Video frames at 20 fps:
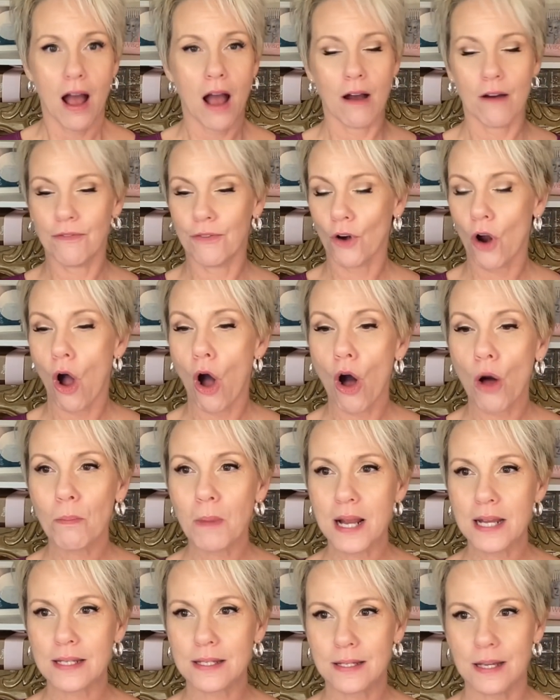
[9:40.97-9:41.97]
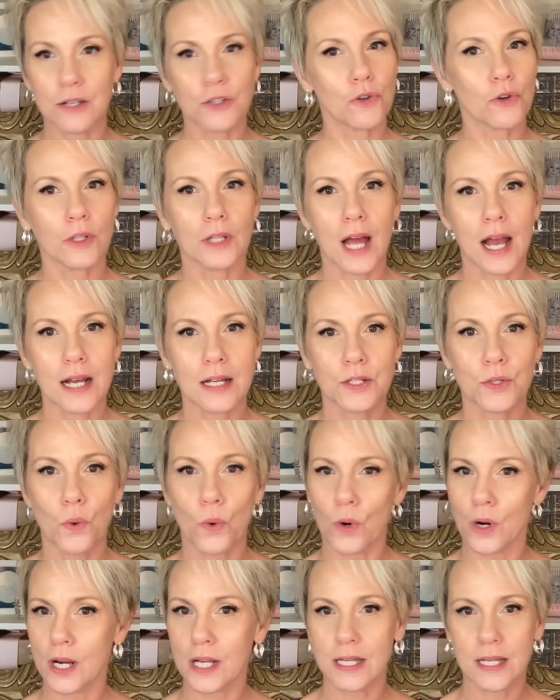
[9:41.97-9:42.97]
For all my centralized
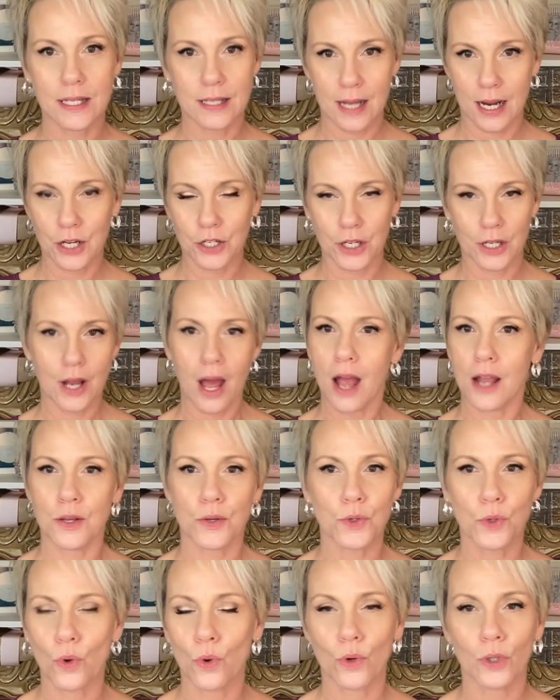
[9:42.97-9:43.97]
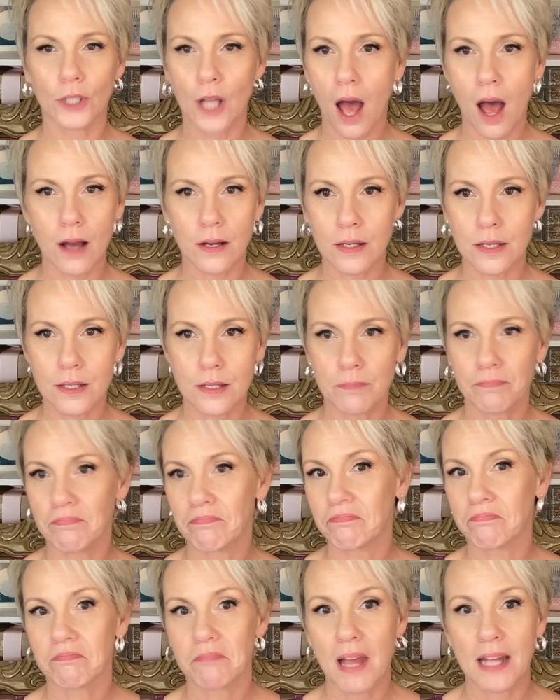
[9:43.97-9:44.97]
organization, I use Google Docs.
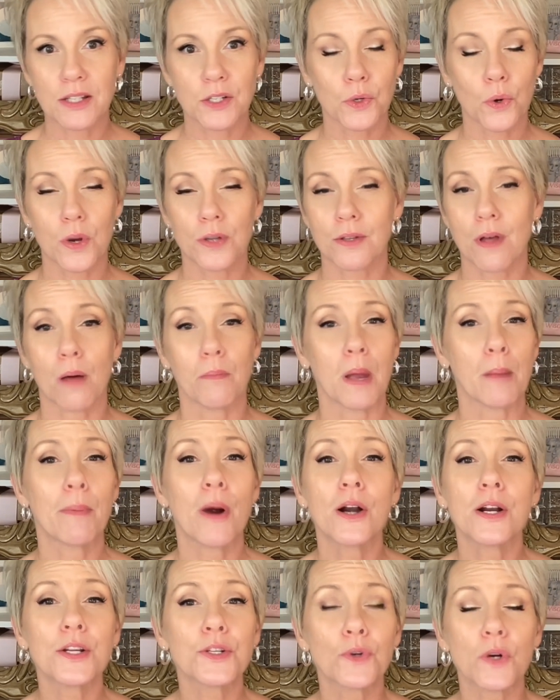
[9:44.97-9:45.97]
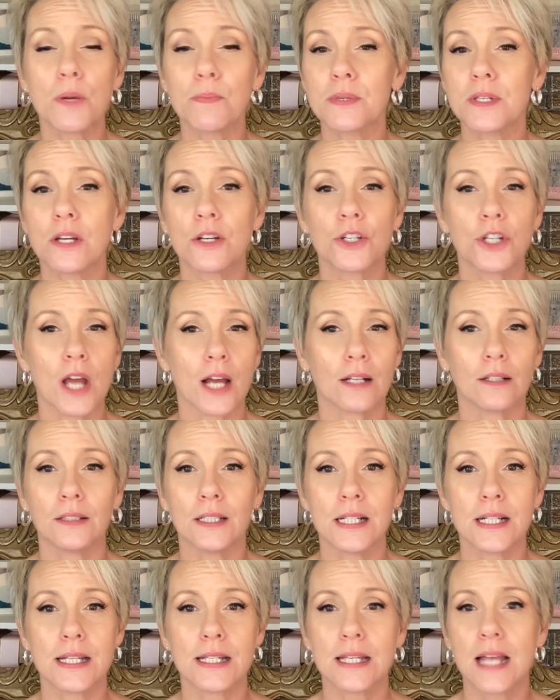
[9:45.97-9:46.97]
It stores all my party scripts,
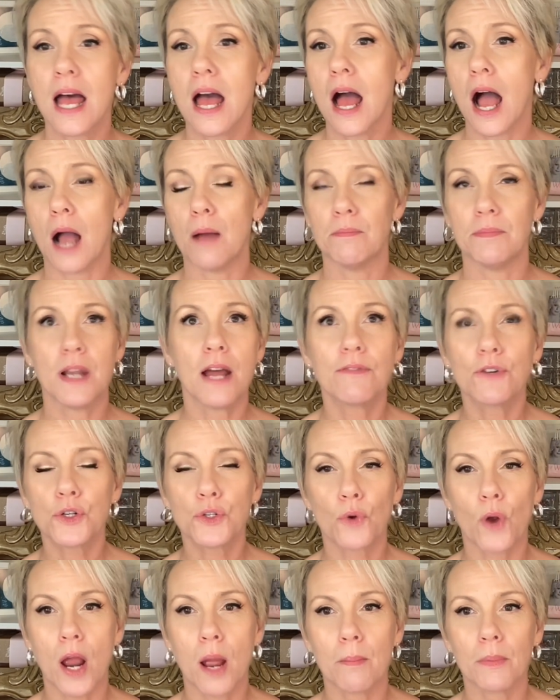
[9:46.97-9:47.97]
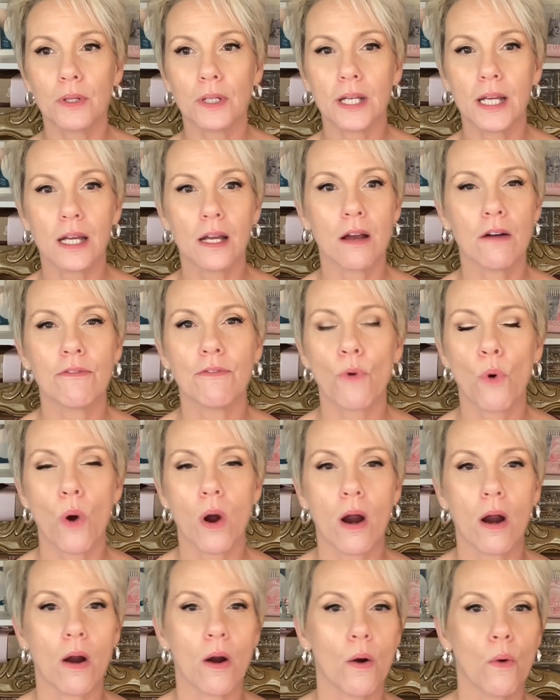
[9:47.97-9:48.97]
checklists. I'm never scrambling
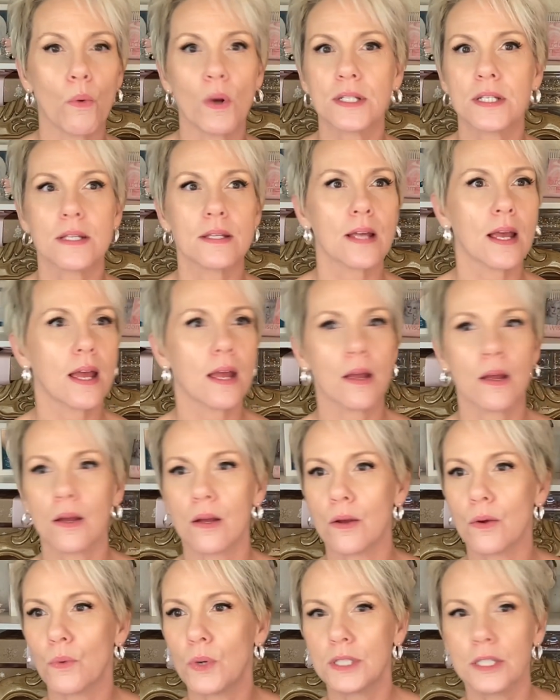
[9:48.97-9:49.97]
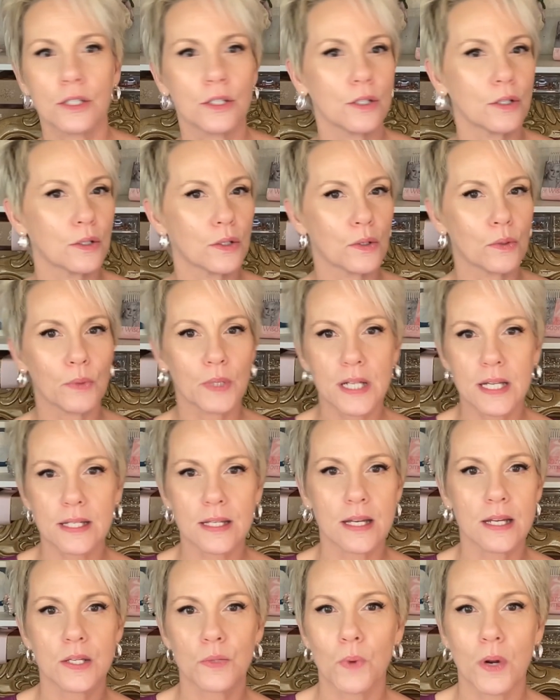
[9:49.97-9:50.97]
for what to say, what to do, what is
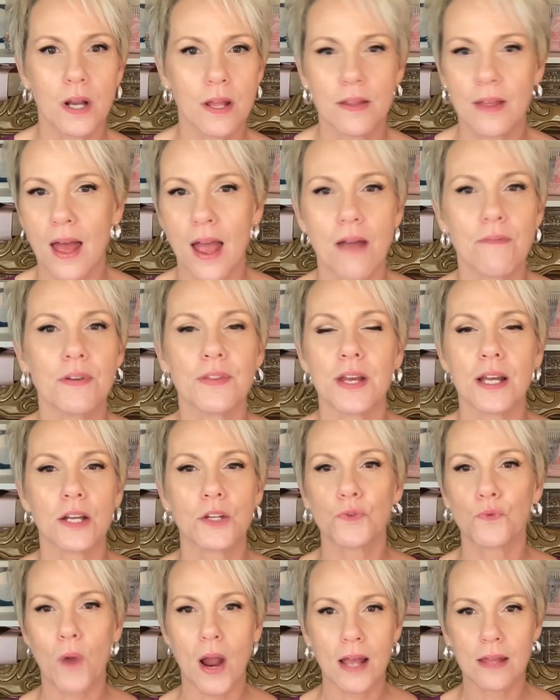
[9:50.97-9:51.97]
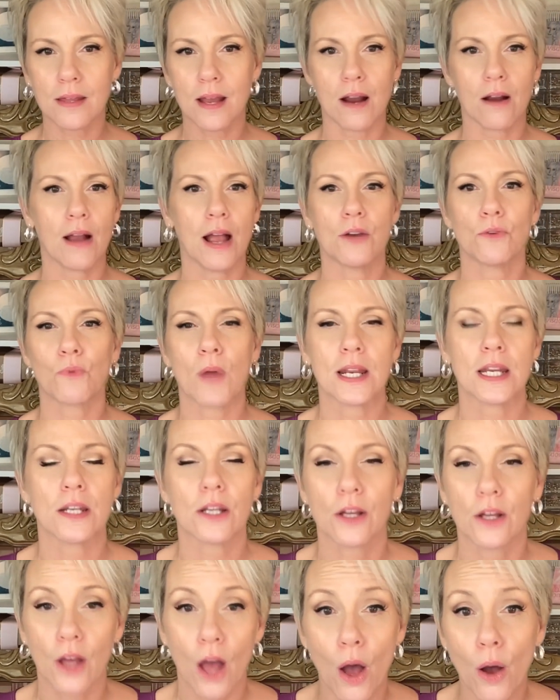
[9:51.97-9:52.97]
this, what is that. Everything is right there and ready to
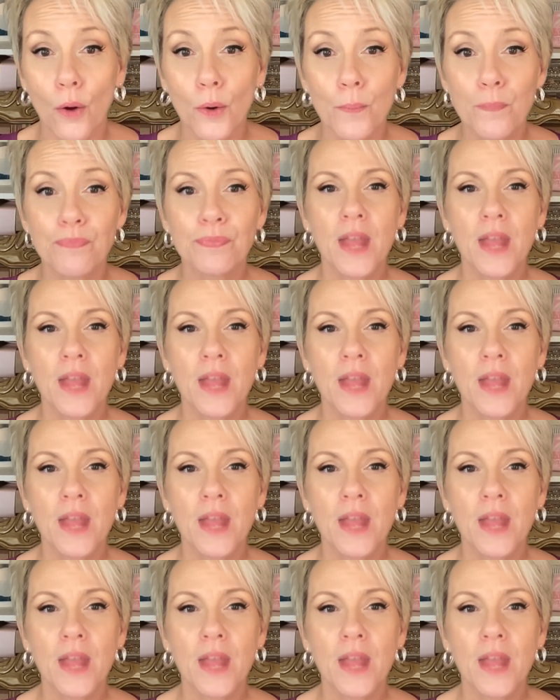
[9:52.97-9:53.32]
go.